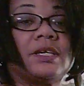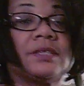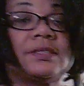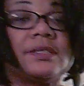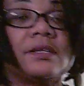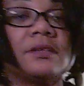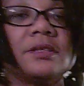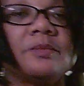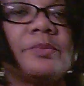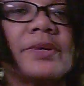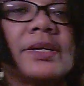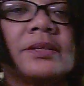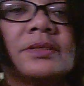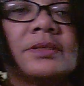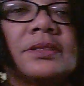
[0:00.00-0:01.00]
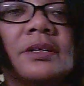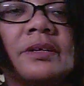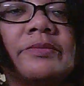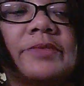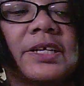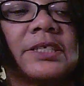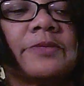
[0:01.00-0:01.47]
see all that brown
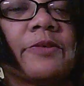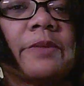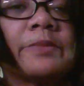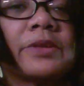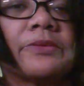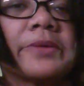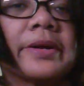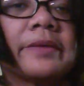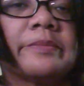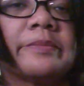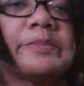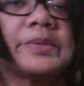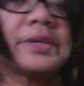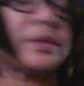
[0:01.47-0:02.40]
stuff? That's from the ground beef.